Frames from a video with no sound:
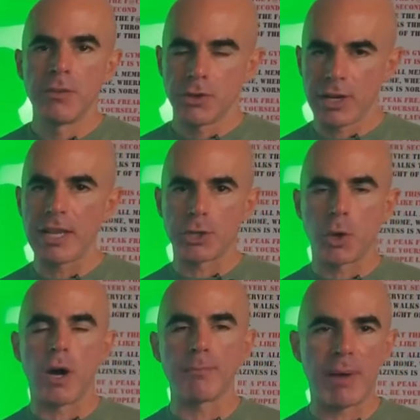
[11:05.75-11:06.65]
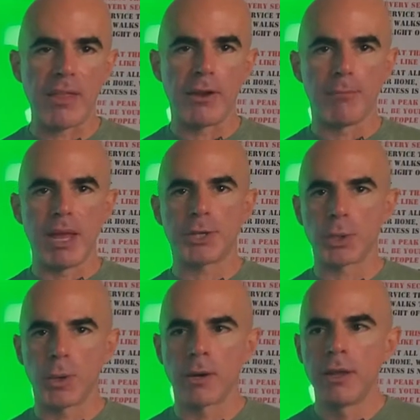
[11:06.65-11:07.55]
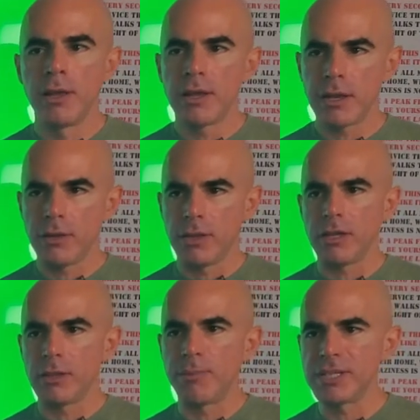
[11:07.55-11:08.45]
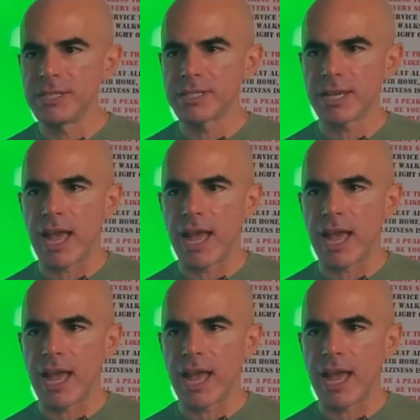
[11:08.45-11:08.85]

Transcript: They're getting taught by their mentor in, in the business,